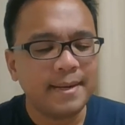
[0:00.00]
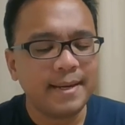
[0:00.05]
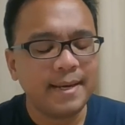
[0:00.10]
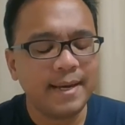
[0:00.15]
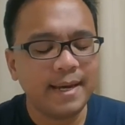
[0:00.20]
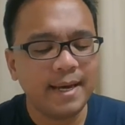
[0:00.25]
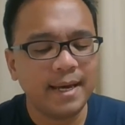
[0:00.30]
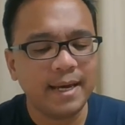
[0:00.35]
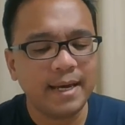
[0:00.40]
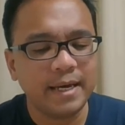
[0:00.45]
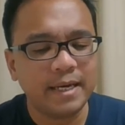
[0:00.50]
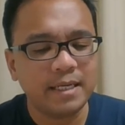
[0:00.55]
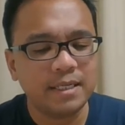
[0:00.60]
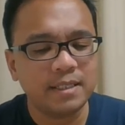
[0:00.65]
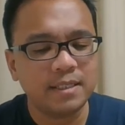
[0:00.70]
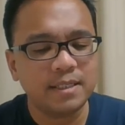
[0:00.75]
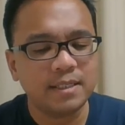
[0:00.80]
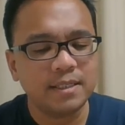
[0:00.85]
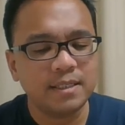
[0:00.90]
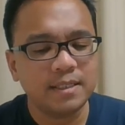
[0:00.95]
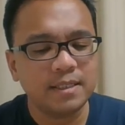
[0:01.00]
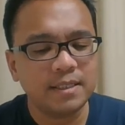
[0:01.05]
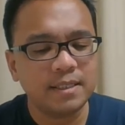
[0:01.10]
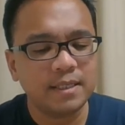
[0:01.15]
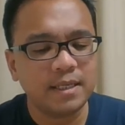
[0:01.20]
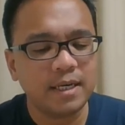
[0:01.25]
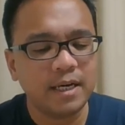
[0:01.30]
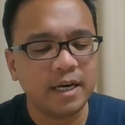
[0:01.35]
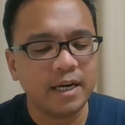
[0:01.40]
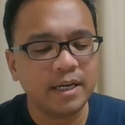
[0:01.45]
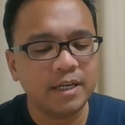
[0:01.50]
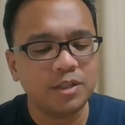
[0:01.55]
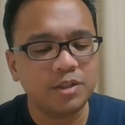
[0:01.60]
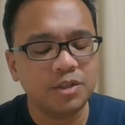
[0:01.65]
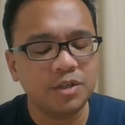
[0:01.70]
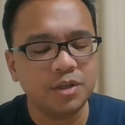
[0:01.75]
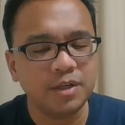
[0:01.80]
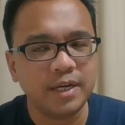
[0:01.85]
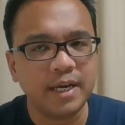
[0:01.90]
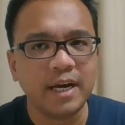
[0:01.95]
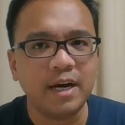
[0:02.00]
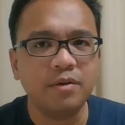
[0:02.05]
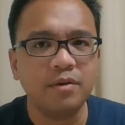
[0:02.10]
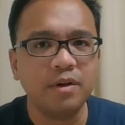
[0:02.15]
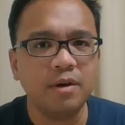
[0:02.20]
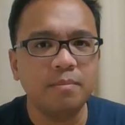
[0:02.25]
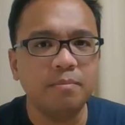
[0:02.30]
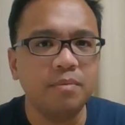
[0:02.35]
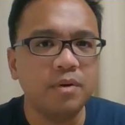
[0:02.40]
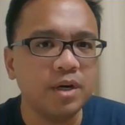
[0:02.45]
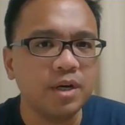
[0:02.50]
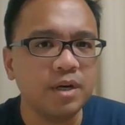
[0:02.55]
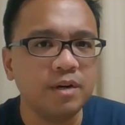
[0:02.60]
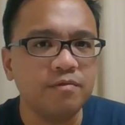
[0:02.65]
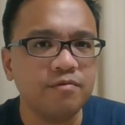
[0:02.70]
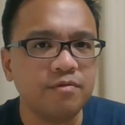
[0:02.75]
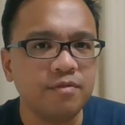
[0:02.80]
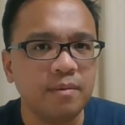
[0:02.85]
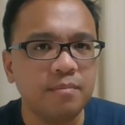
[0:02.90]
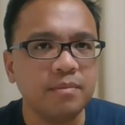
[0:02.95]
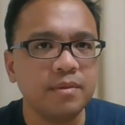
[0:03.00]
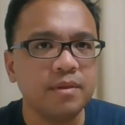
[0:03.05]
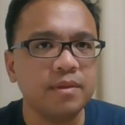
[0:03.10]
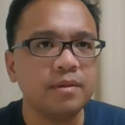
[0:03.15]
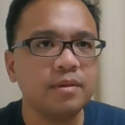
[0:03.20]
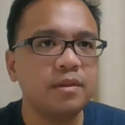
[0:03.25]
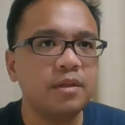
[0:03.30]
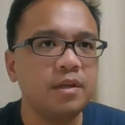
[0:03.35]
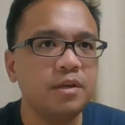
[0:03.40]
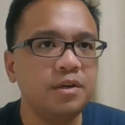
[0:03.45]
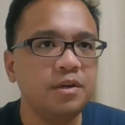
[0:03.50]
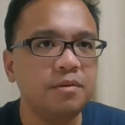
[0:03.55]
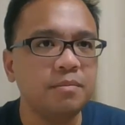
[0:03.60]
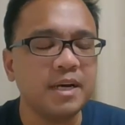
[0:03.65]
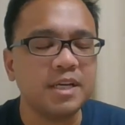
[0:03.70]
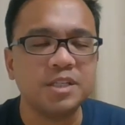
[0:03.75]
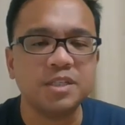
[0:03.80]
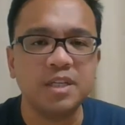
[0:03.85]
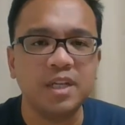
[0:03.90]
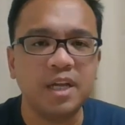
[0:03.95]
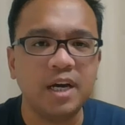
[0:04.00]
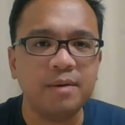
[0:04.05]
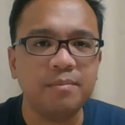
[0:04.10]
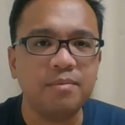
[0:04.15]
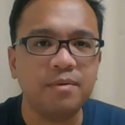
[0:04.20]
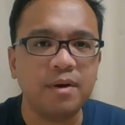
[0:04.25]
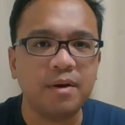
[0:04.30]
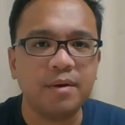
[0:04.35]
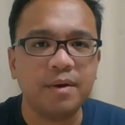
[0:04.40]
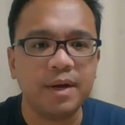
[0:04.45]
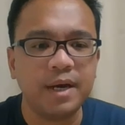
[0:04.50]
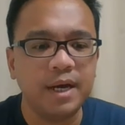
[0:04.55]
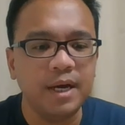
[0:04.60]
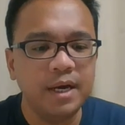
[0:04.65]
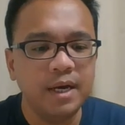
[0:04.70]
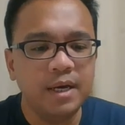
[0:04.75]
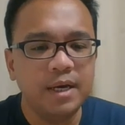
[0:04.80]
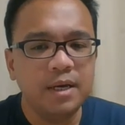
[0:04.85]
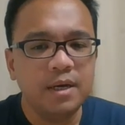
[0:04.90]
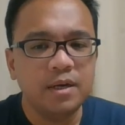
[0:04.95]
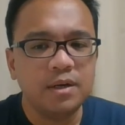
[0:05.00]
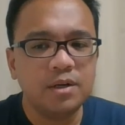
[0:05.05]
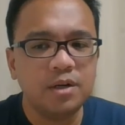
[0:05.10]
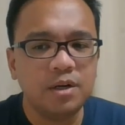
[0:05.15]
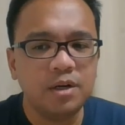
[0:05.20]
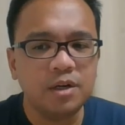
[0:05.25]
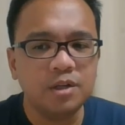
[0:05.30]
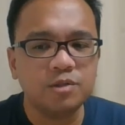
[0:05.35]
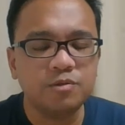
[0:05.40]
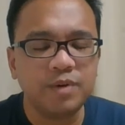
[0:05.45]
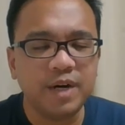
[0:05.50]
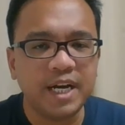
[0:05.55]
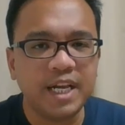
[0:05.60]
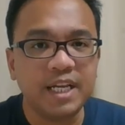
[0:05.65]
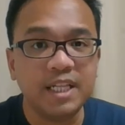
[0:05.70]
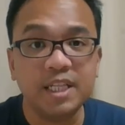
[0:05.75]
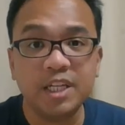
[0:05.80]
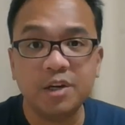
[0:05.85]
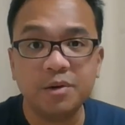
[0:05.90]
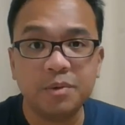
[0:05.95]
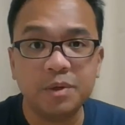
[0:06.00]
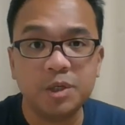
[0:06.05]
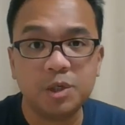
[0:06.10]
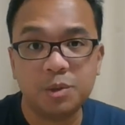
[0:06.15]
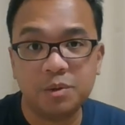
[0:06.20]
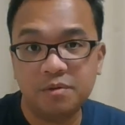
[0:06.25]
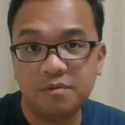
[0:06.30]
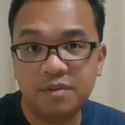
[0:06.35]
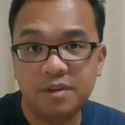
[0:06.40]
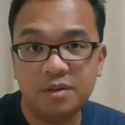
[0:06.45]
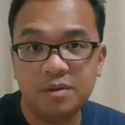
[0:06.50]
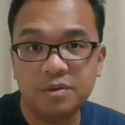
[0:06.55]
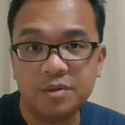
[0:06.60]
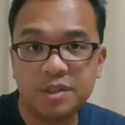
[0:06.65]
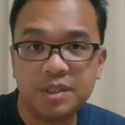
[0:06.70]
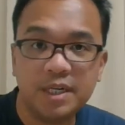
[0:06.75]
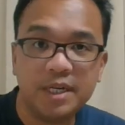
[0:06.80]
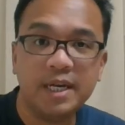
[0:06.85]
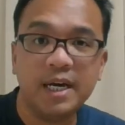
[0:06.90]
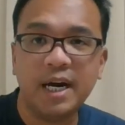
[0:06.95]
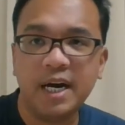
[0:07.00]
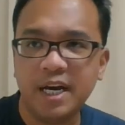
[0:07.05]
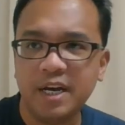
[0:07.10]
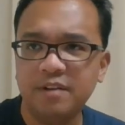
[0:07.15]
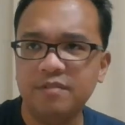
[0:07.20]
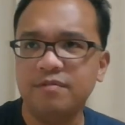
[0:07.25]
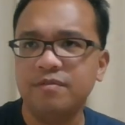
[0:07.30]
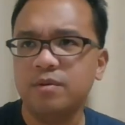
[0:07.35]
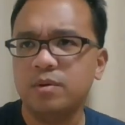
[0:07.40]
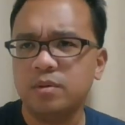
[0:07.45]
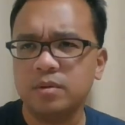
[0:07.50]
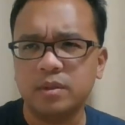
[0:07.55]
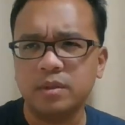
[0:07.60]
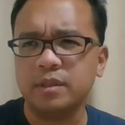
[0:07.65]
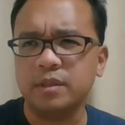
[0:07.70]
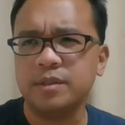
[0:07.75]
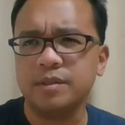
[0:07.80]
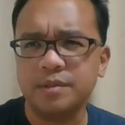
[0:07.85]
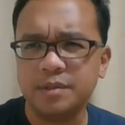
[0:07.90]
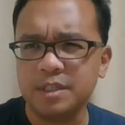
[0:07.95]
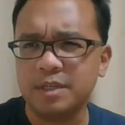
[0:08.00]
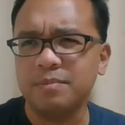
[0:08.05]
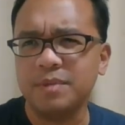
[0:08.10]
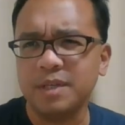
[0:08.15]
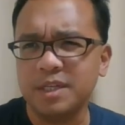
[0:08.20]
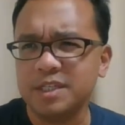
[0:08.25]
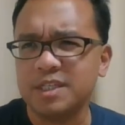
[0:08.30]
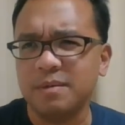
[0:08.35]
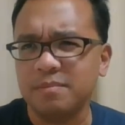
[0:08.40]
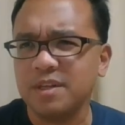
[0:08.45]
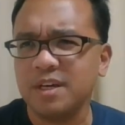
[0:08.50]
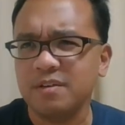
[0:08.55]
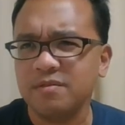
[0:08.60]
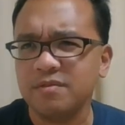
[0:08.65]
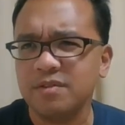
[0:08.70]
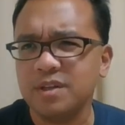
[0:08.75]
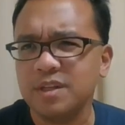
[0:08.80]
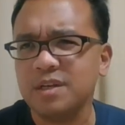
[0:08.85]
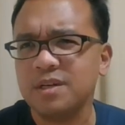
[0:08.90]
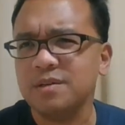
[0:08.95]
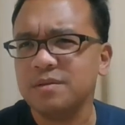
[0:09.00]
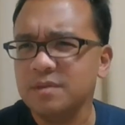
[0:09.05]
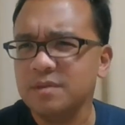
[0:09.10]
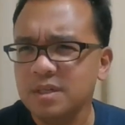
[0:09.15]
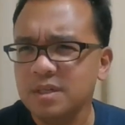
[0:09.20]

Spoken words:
and I took out a book from the UMass library called Writing Literature Reviews, a guide for something something for the